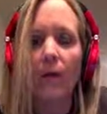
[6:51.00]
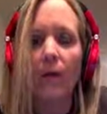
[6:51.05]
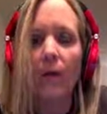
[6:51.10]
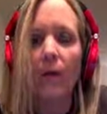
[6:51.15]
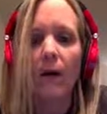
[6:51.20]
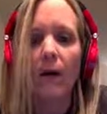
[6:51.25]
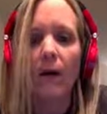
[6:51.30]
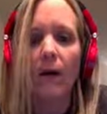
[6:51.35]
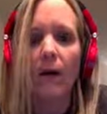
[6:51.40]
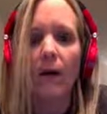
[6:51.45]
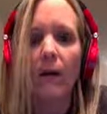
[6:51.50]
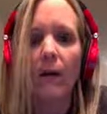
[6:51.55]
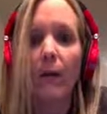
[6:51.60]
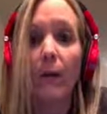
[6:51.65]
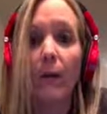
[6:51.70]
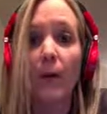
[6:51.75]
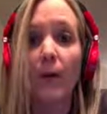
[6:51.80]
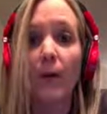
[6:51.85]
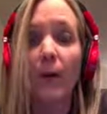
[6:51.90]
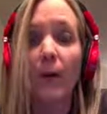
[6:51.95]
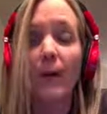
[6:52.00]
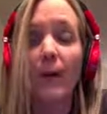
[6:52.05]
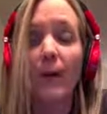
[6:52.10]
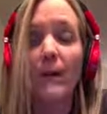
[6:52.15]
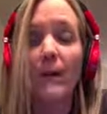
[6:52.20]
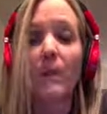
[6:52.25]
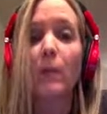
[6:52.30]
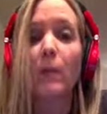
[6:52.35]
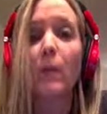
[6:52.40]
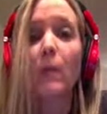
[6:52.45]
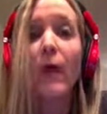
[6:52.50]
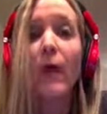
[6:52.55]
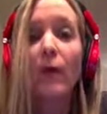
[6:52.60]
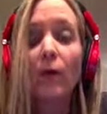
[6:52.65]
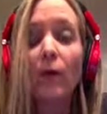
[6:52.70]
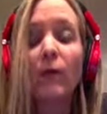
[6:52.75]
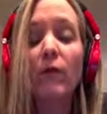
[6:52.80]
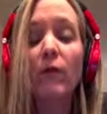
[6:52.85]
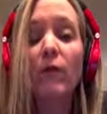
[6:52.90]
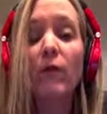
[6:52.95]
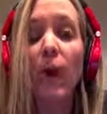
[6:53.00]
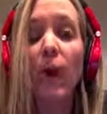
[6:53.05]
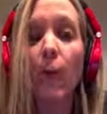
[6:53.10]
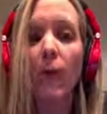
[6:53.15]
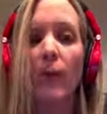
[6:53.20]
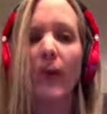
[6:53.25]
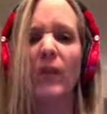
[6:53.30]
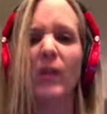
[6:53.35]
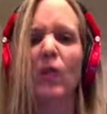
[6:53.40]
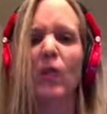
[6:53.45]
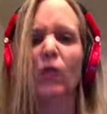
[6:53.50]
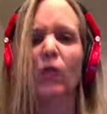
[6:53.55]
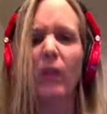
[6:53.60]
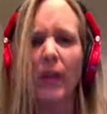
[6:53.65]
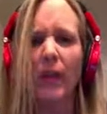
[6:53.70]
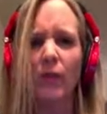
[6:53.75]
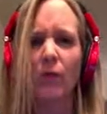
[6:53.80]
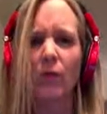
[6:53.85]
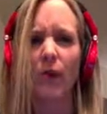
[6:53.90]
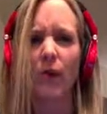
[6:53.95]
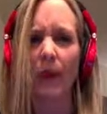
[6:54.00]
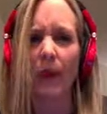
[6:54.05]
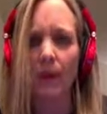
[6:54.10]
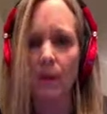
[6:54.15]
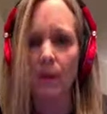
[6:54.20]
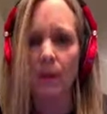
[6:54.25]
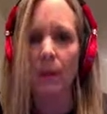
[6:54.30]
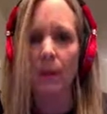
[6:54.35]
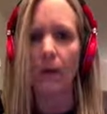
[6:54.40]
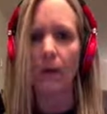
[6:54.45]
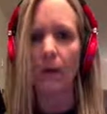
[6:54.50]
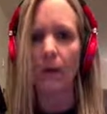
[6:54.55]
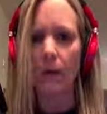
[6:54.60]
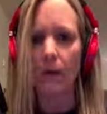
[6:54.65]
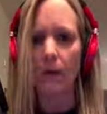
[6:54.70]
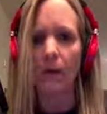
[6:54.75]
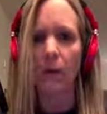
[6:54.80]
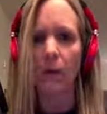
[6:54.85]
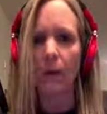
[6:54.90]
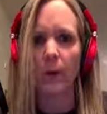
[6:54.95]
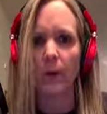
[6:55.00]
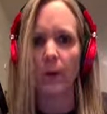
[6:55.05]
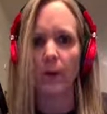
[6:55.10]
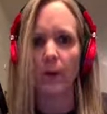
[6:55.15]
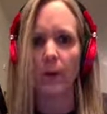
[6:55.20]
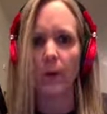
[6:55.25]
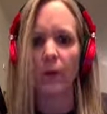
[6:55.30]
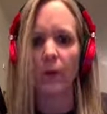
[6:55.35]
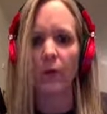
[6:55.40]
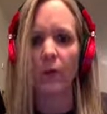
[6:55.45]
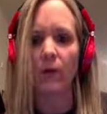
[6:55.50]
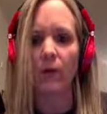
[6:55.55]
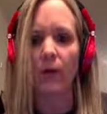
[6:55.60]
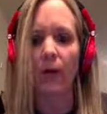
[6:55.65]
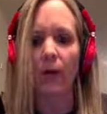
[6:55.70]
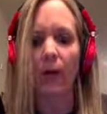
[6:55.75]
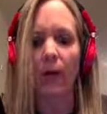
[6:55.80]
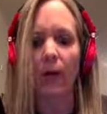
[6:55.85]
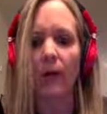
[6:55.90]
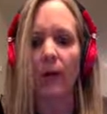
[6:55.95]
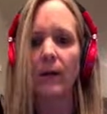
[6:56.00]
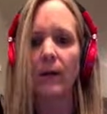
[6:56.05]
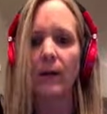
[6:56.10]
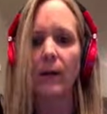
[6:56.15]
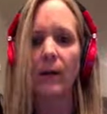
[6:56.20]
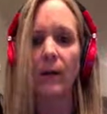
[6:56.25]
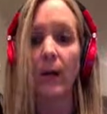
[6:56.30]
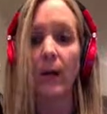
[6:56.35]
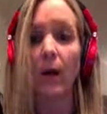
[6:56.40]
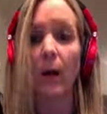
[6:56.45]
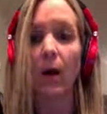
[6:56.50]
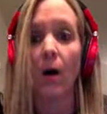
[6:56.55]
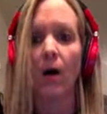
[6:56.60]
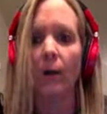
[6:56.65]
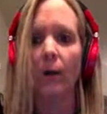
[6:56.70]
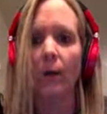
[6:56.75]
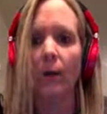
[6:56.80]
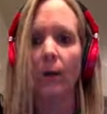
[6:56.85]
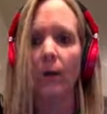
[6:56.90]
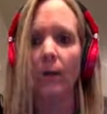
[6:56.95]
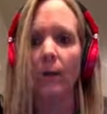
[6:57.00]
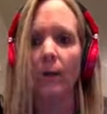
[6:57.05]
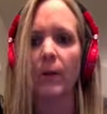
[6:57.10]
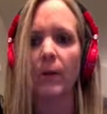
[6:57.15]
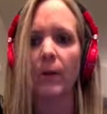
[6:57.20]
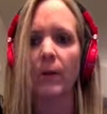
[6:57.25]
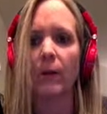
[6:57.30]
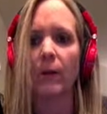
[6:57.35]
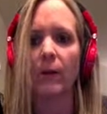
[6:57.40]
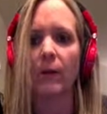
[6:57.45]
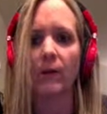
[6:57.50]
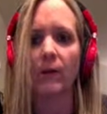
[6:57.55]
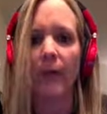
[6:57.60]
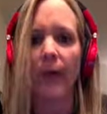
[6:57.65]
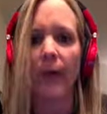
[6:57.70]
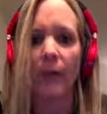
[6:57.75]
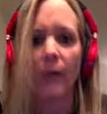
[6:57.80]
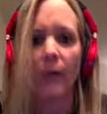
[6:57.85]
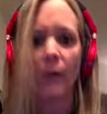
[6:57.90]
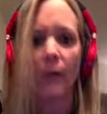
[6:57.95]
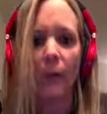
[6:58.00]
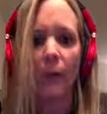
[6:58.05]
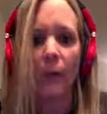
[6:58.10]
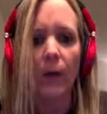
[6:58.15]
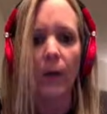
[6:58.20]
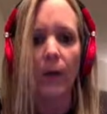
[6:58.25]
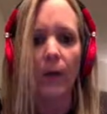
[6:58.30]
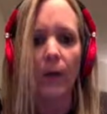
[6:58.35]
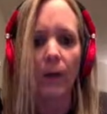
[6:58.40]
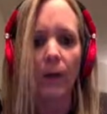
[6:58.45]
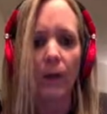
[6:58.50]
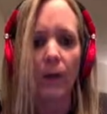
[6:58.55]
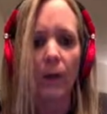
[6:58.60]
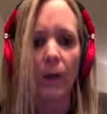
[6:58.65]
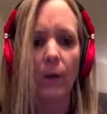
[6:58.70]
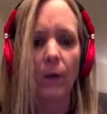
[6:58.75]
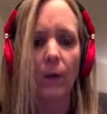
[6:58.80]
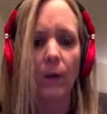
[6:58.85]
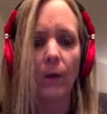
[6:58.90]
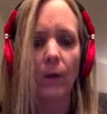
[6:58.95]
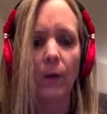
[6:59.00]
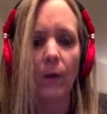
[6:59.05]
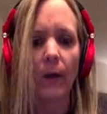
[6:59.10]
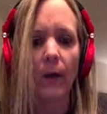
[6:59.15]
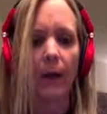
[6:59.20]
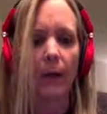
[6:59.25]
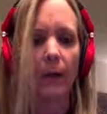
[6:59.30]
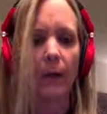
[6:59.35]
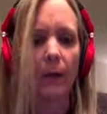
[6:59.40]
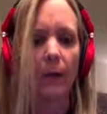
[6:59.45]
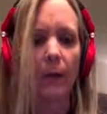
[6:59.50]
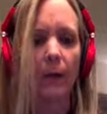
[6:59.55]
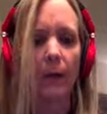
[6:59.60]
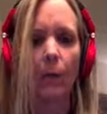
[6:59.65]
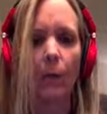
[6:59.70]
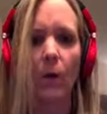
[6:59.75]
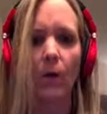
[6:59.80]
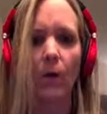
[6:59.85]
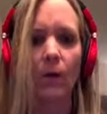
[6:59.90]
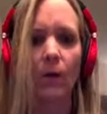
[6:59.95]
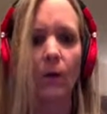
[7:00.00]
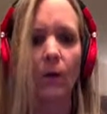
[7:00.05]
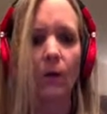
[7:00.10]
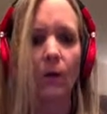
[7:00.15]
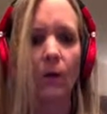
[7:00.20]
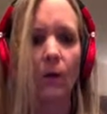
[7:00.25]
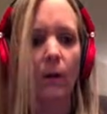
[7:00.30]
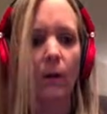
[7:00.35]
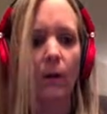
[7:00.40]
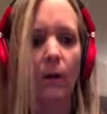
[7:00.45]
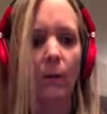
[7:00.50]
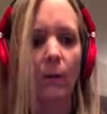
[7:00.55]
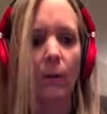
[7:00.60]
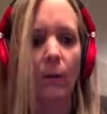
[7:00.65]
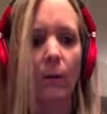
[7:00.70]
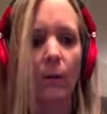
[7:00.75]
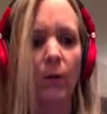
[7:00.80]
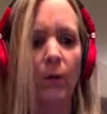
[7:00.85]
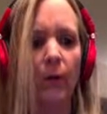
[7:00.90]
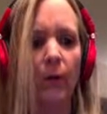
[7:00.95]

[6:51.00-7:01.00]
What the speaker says: but it's better if you find one that has a really drastic pitch bend range. And then all I did was I automated the pitch wheel. In fact, we can even go in and look at it here and watch it move